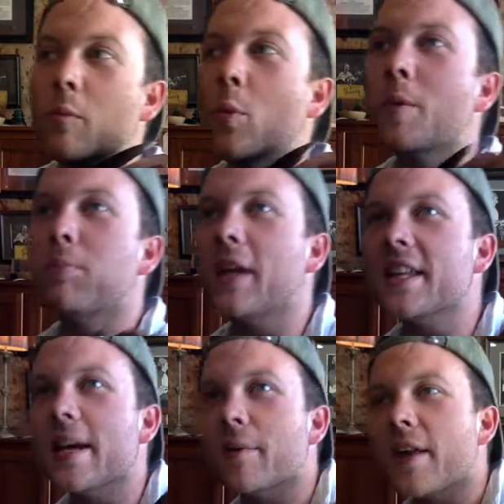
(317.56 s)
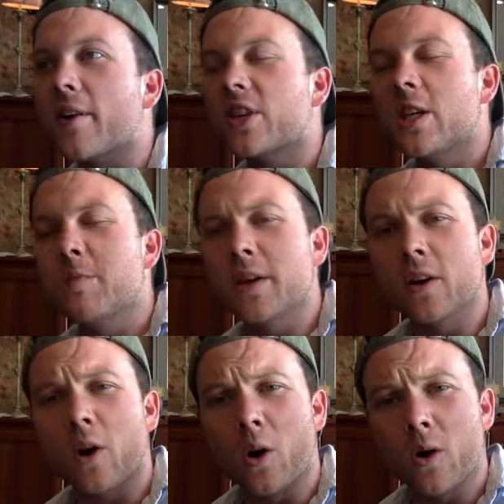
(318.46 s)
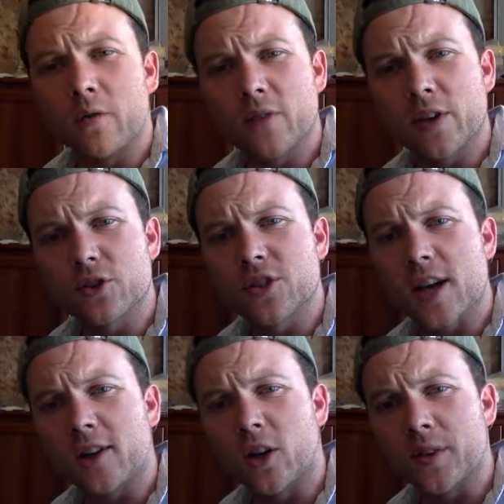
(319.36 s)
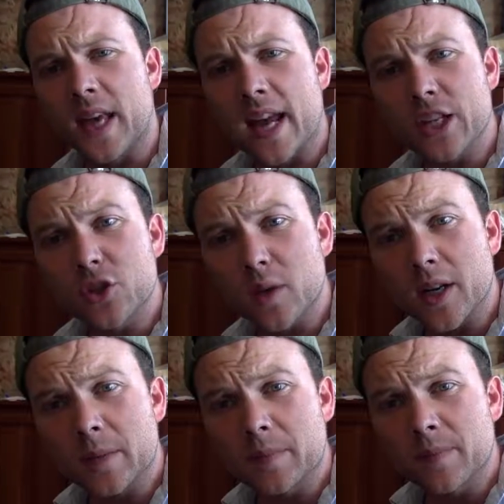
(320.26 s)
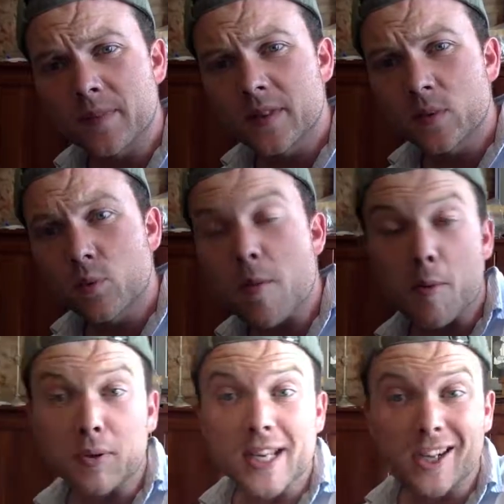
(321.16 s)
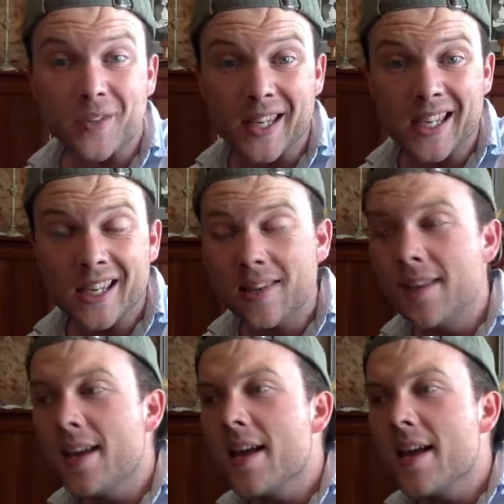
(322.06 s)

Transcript: We play that without keeping our fingers down on the A string when we're playing on the E.